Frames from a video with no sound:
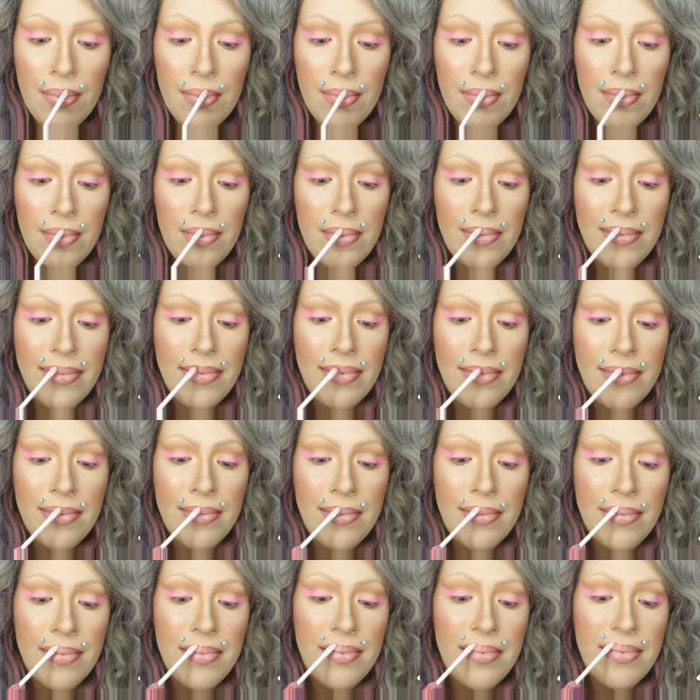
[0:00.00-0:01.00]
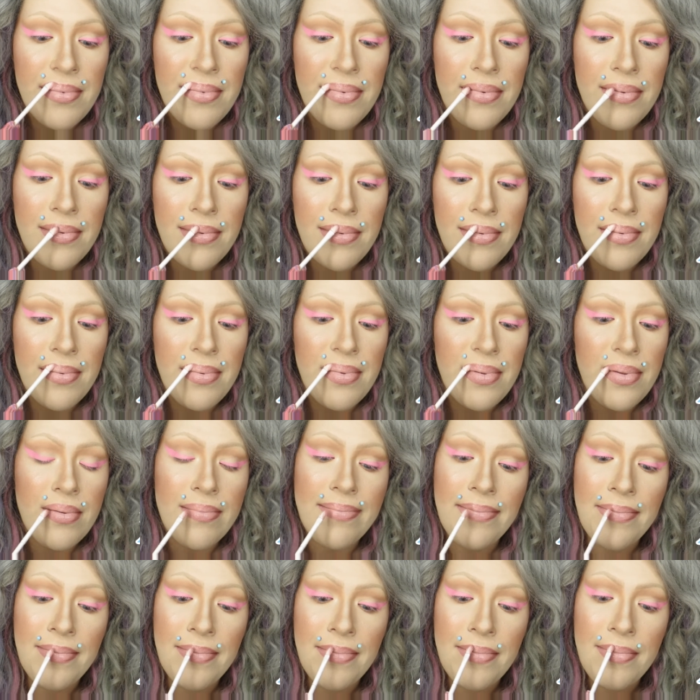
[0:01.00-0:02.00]
And I've just gone in
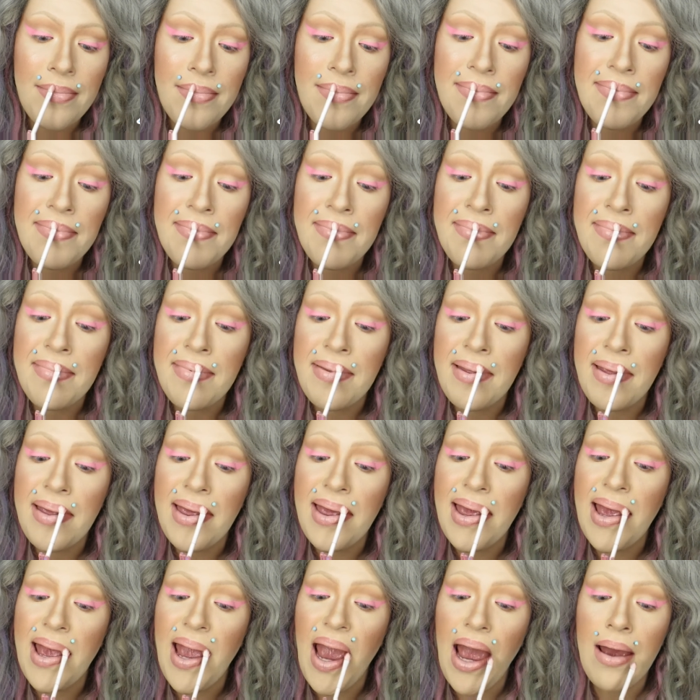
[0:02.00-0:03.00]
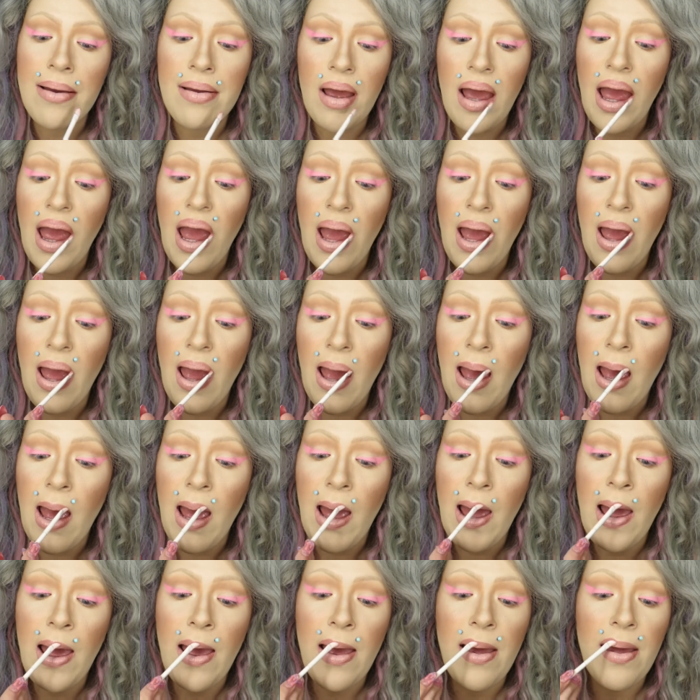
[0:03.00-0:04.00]
with the Fenty Gloss
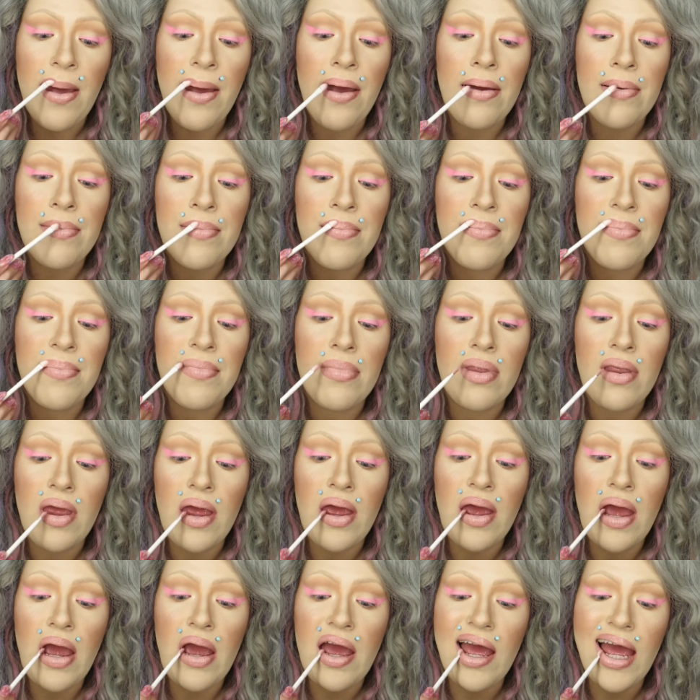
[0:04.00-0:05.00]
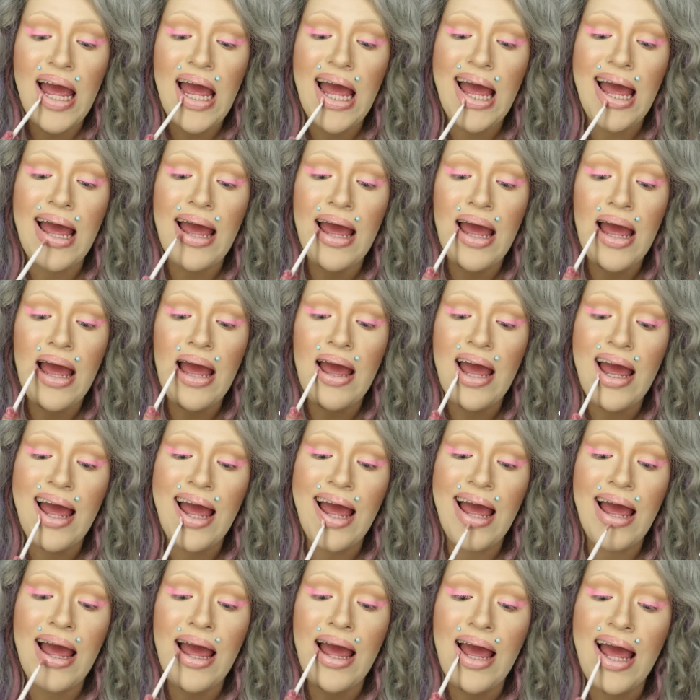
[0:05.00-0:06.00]
Bomb in
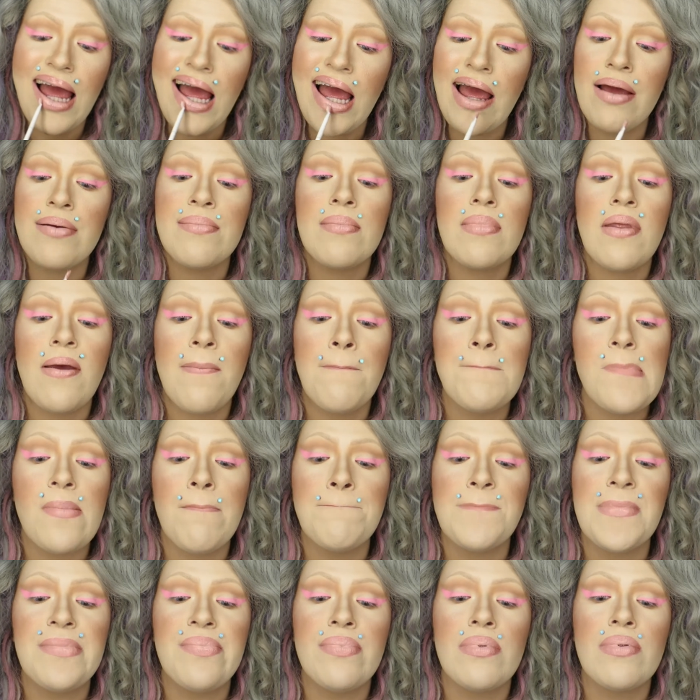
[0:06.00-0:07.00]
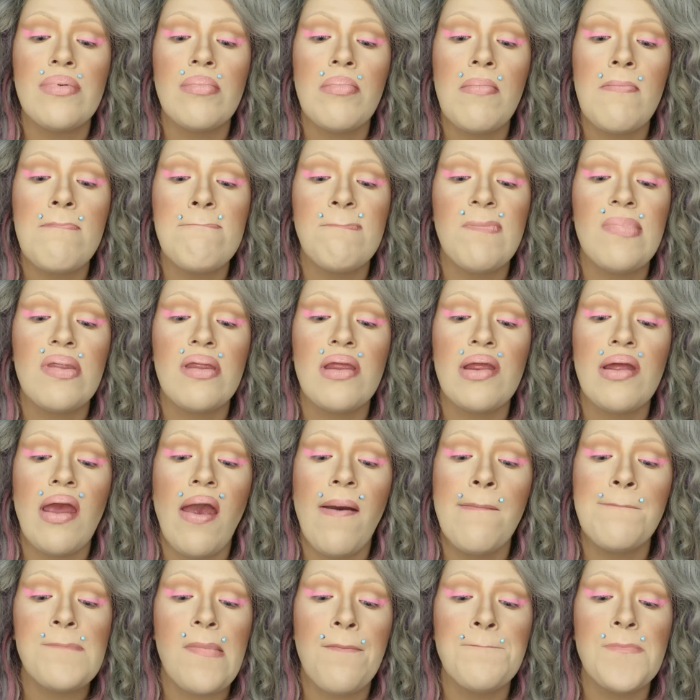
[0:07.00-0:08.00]
shade Fussy. It's such a
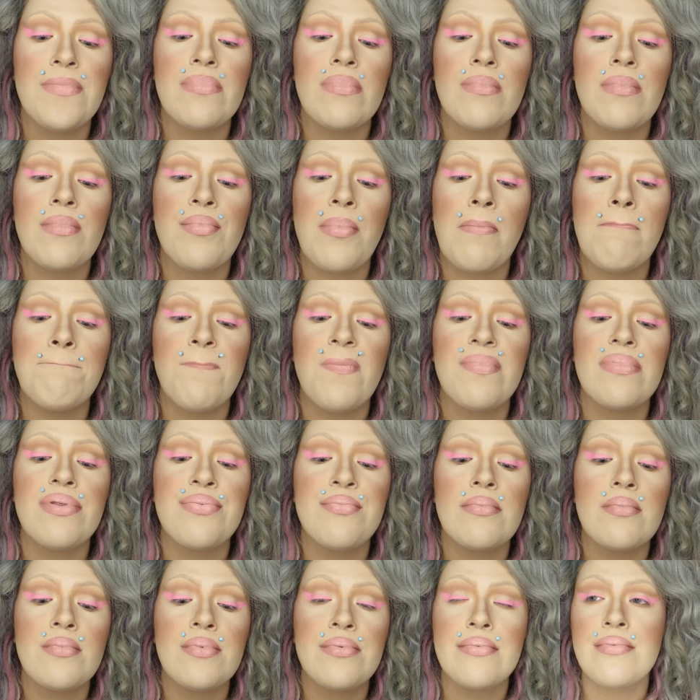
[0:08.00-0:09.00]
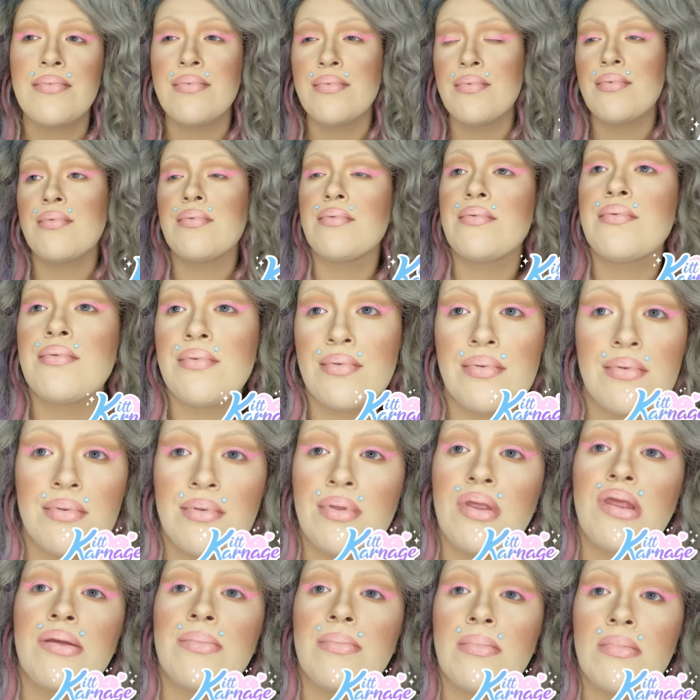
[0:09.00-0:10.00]
beautiful nudie pink. And
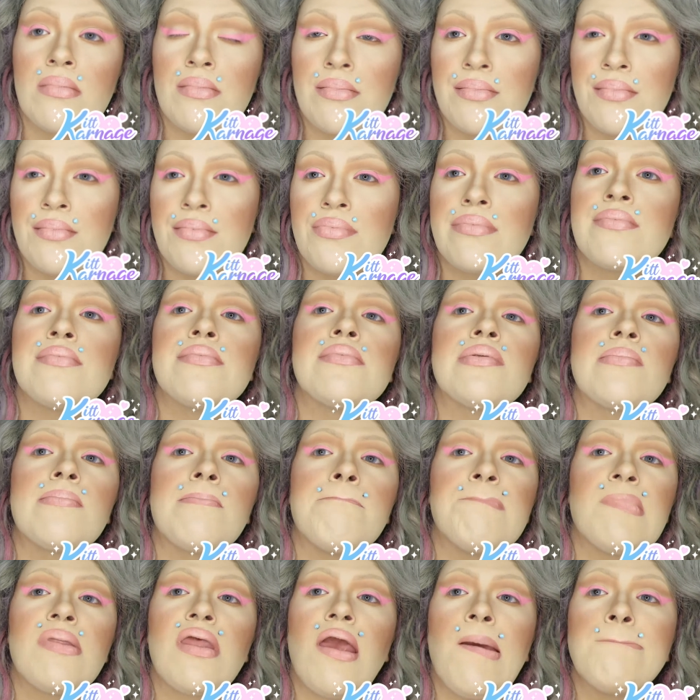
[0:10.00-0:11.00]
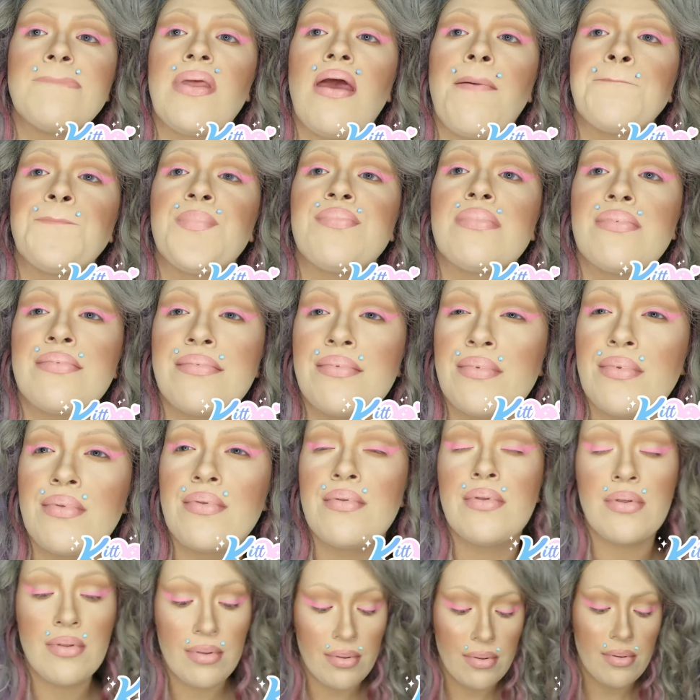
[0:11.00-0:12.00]
what I love about her glosses, they don't feel
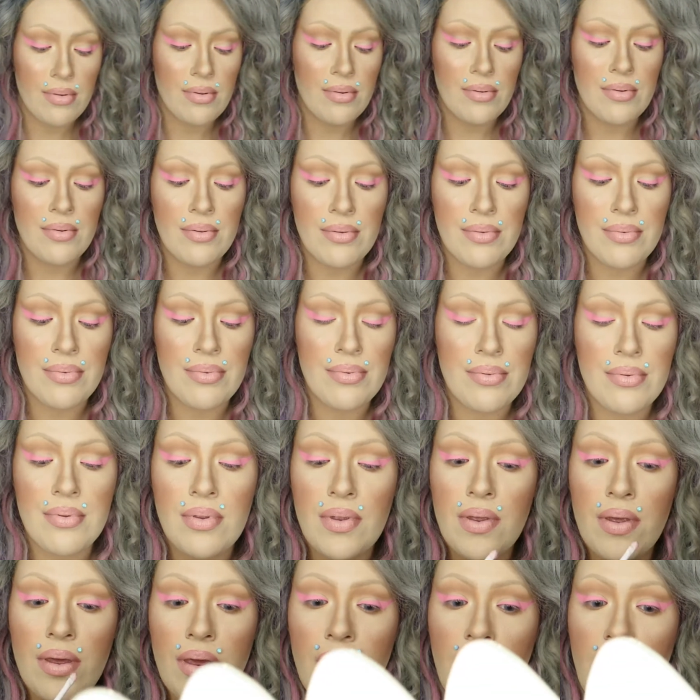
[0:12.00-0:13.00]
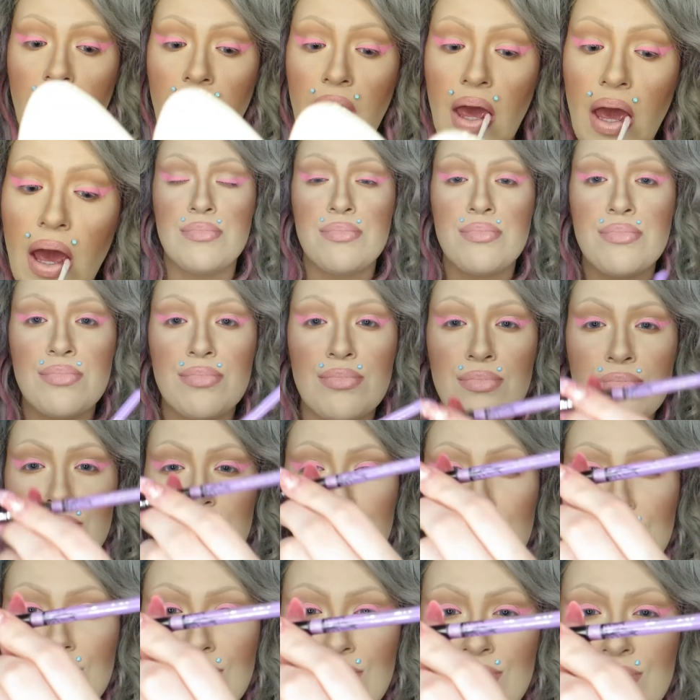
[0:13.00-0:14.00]
sticky at all. They just leave a
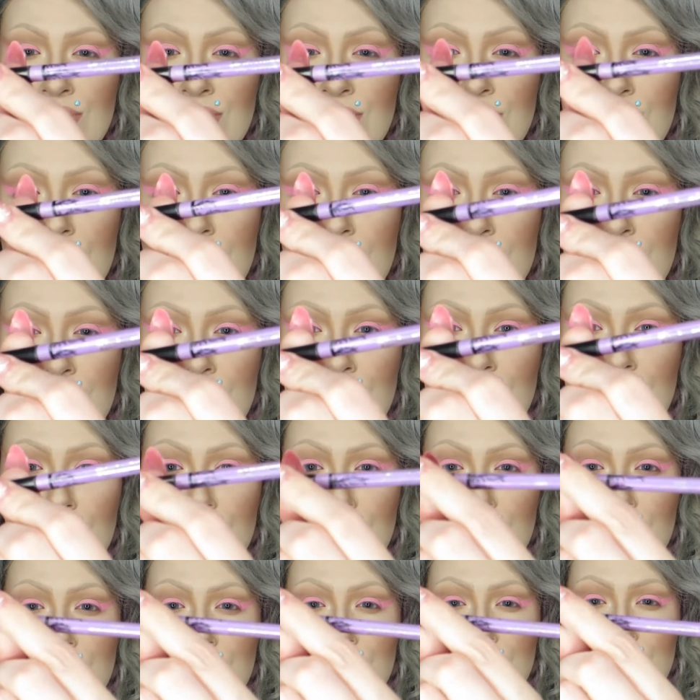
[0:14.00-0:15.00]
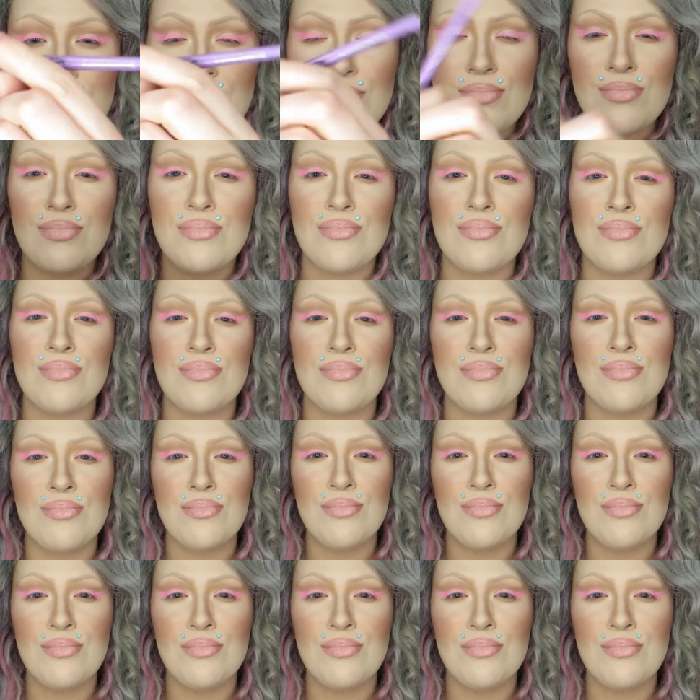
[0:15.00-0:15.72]
really nice shine on the lips.